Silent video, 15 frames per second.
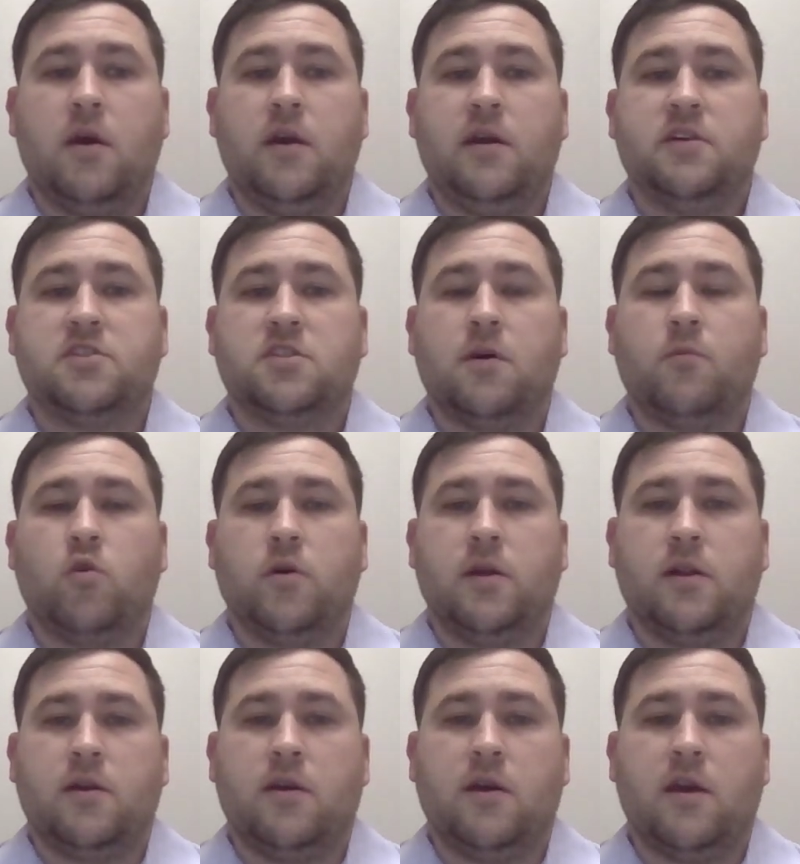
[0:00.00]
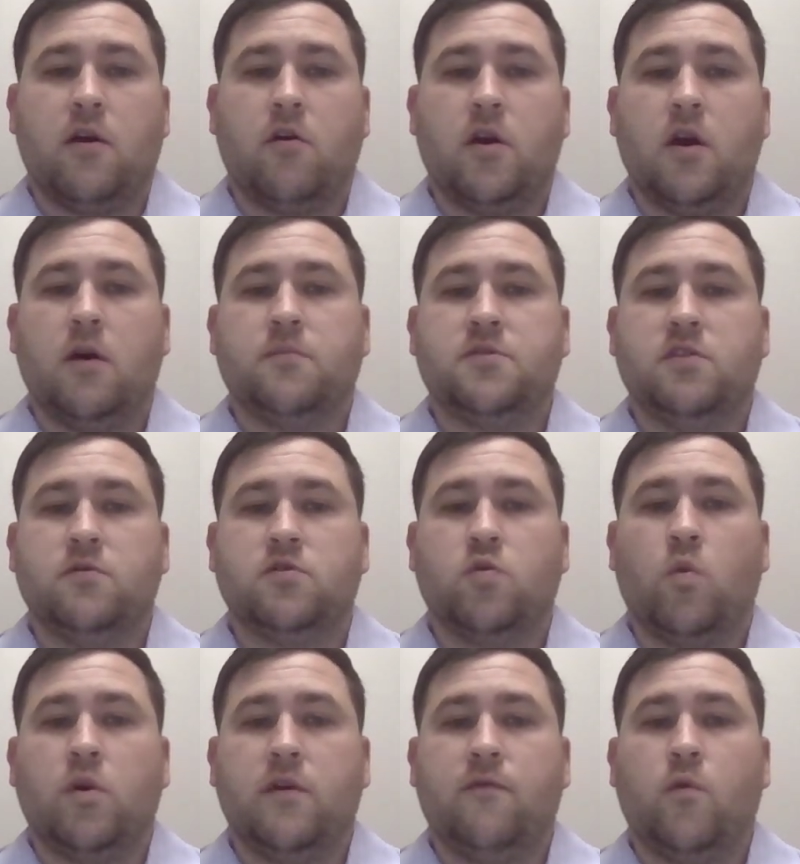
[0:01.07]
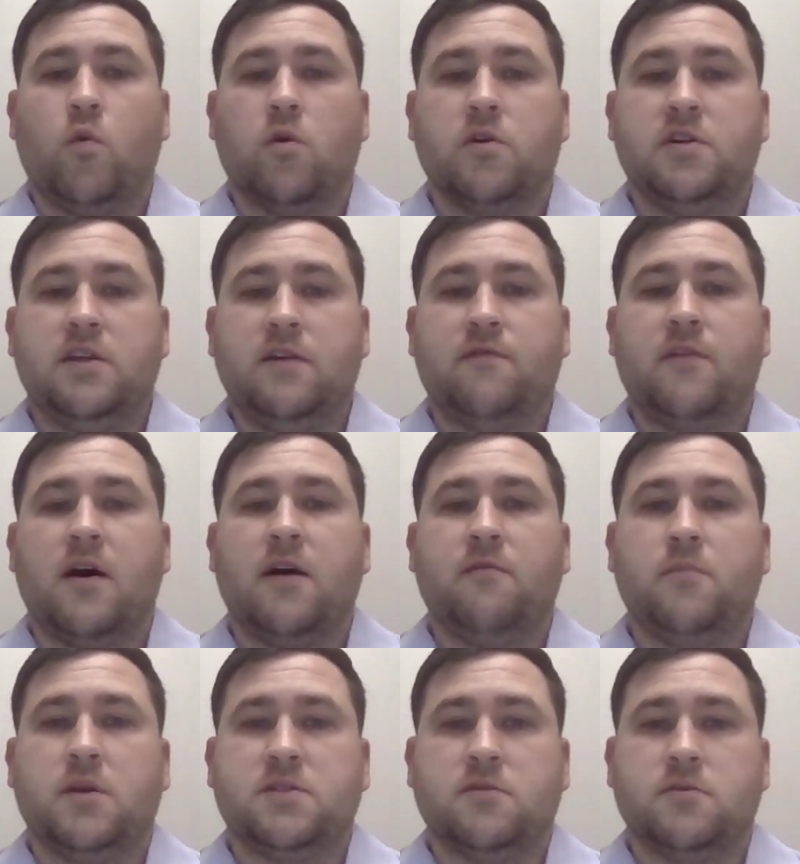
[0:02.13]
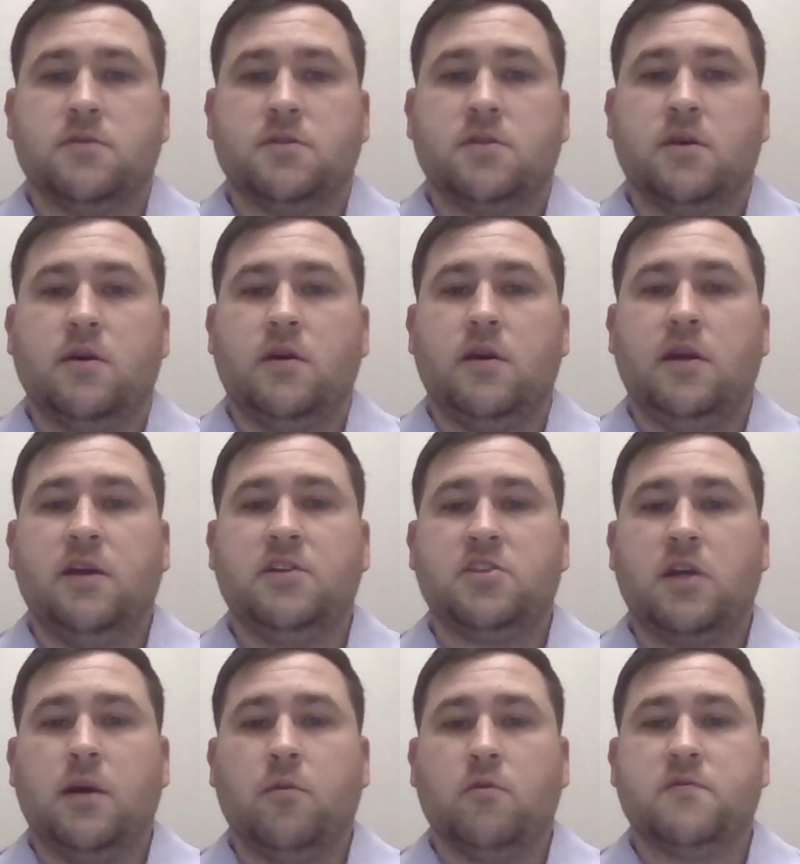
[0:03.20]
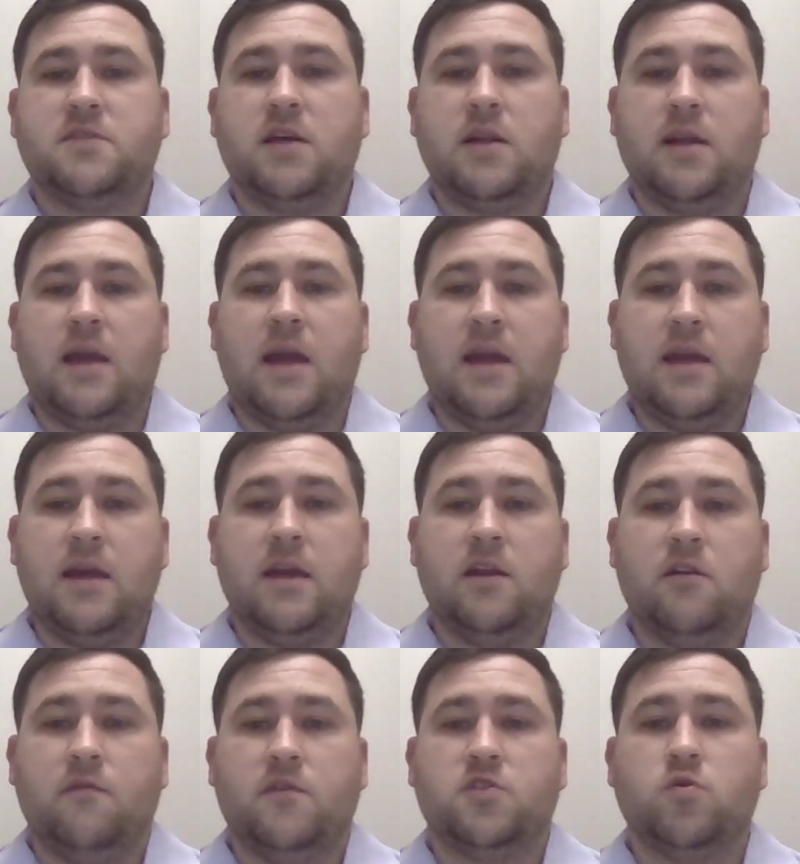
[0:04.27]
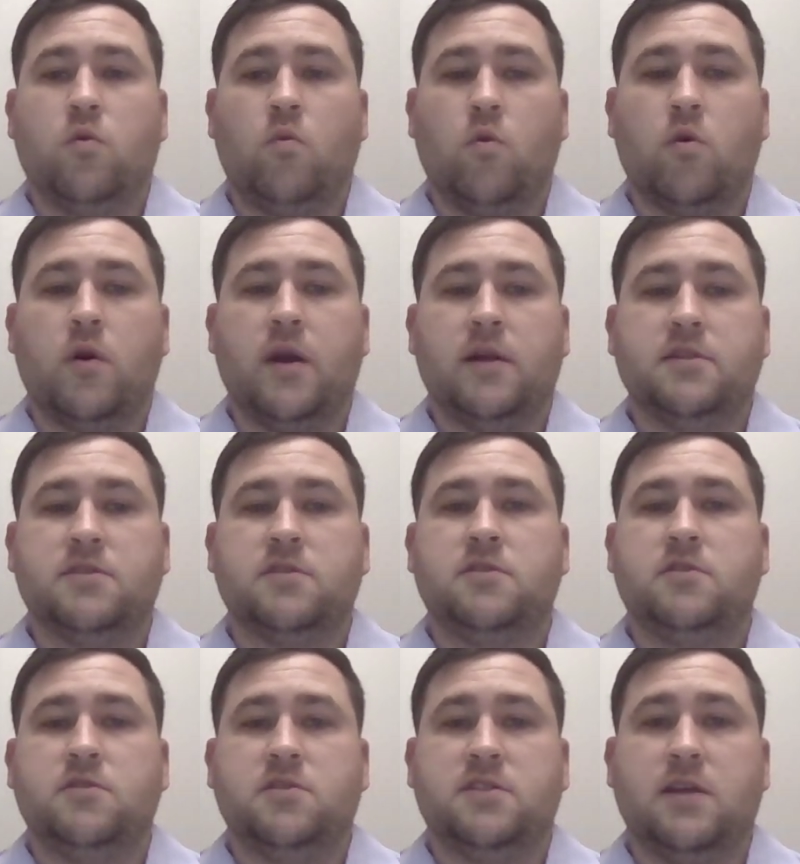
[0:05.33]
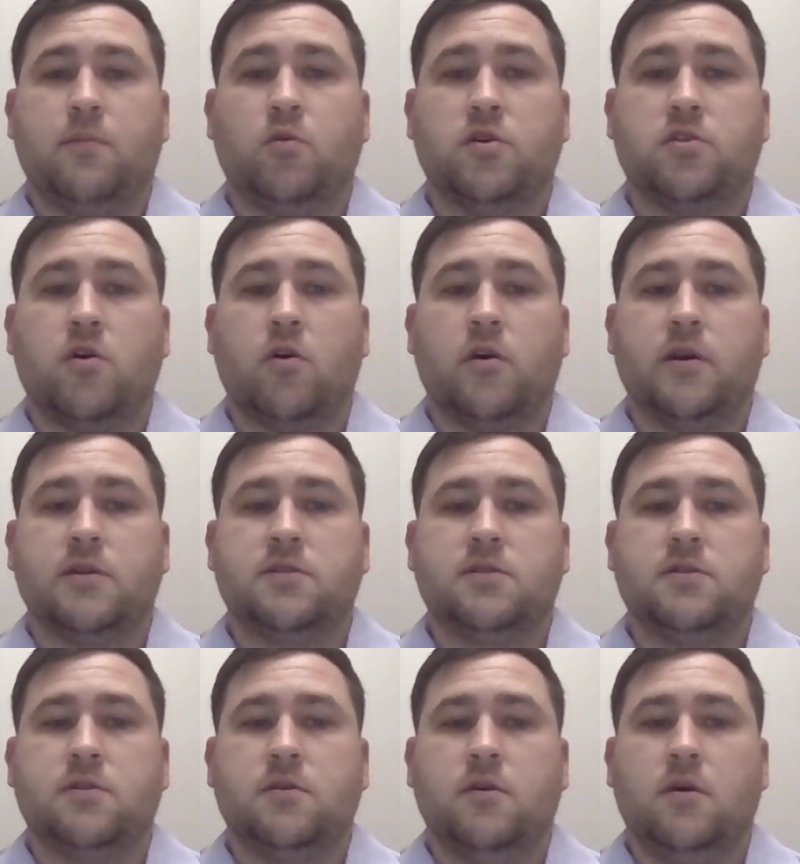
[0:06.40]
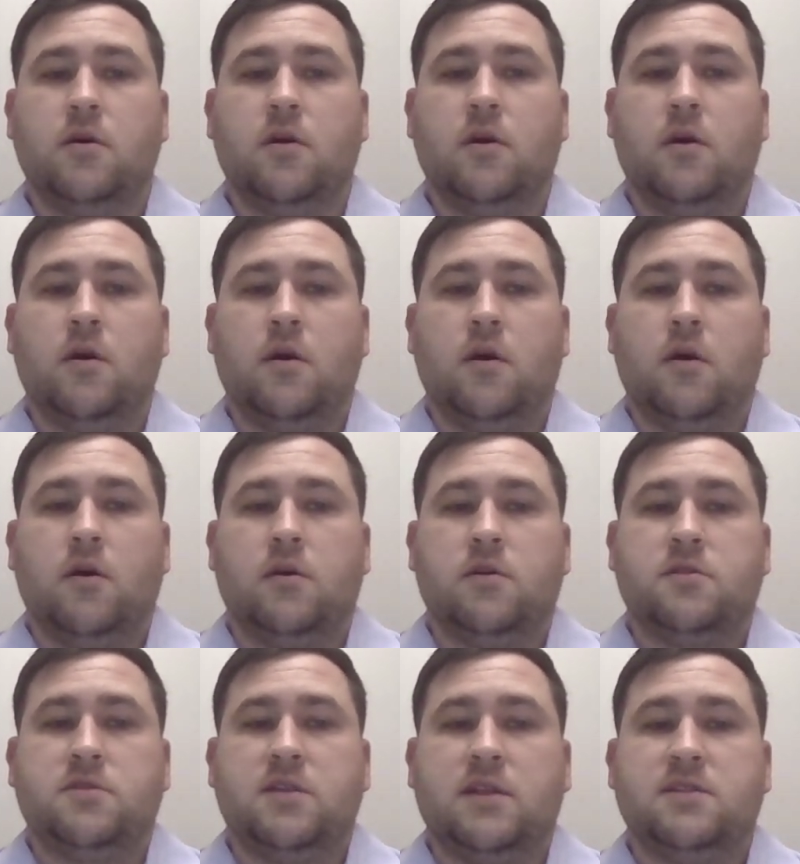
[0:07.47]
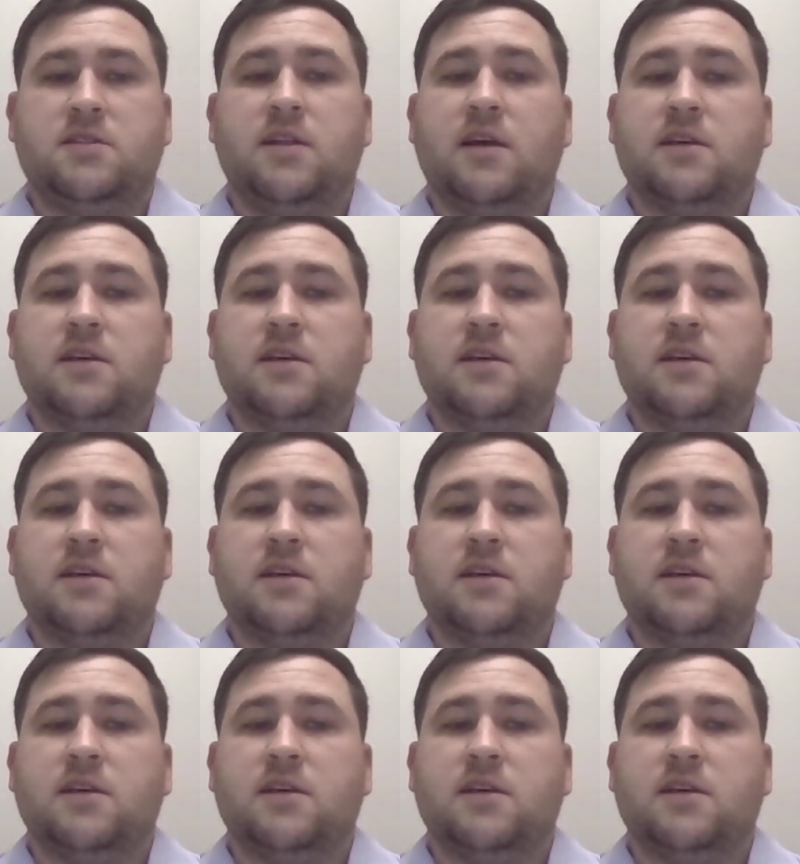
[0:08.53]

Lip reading: Each submarine can carry up to 24 D5 missiles, each capable of sending 8 individual warheads to separate targets. Since the